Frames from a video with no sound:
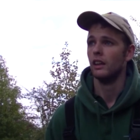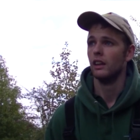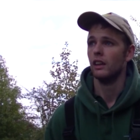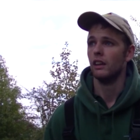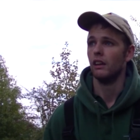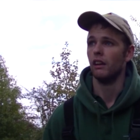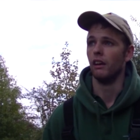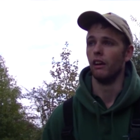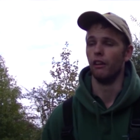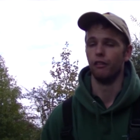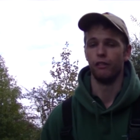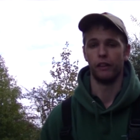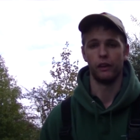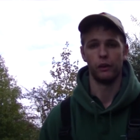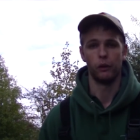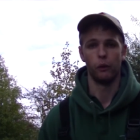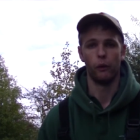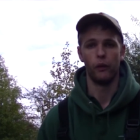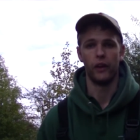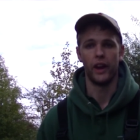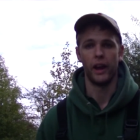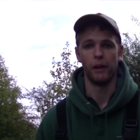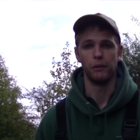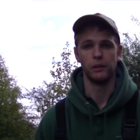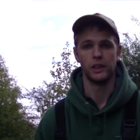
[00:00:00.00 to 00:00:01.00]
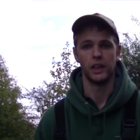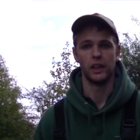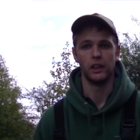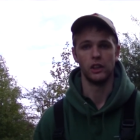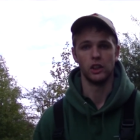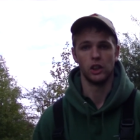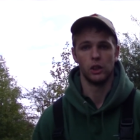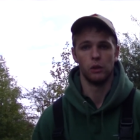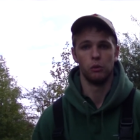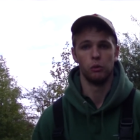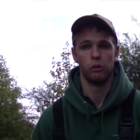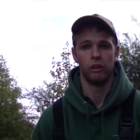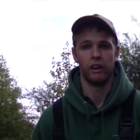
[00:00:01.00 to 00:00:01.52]
I found all the depths out,
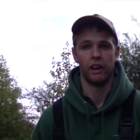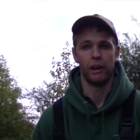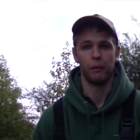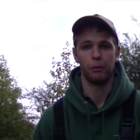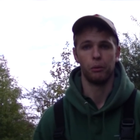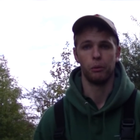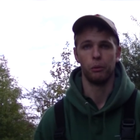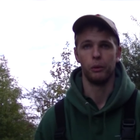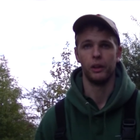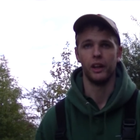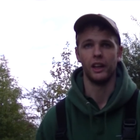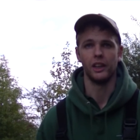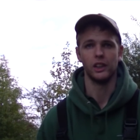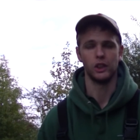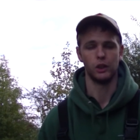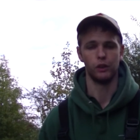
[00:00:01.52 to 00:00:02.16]
so I'm really happy with that.